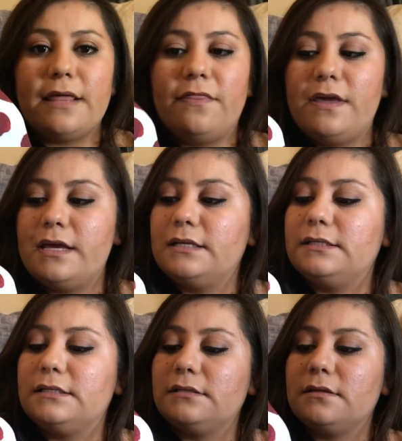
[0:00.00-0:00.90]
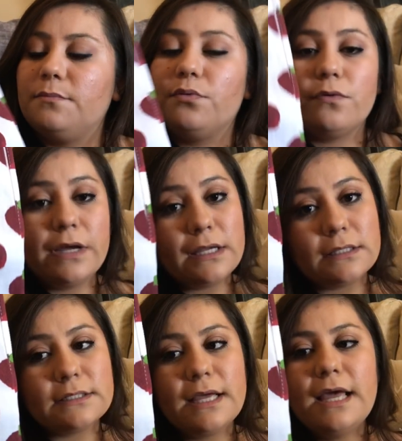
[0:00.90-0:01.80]
this
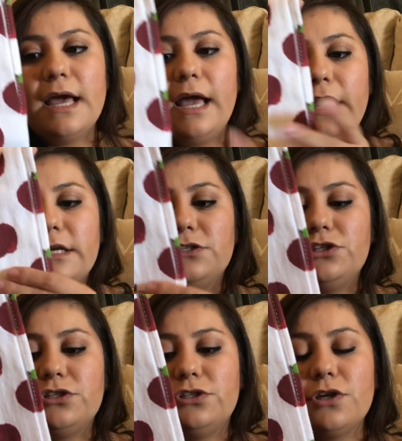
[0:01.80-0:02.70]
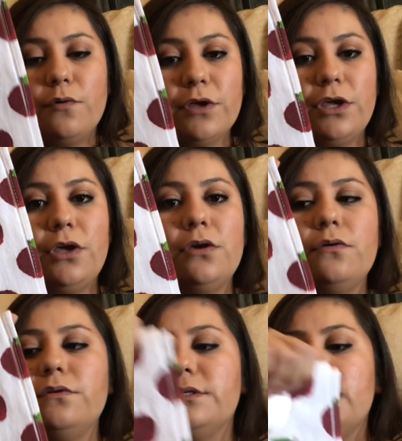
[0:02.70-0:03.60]
print. It is just so
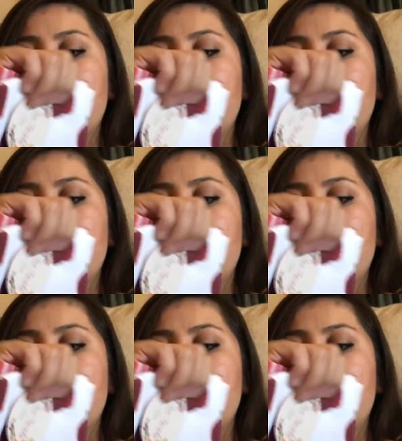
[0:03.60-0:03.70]
cute.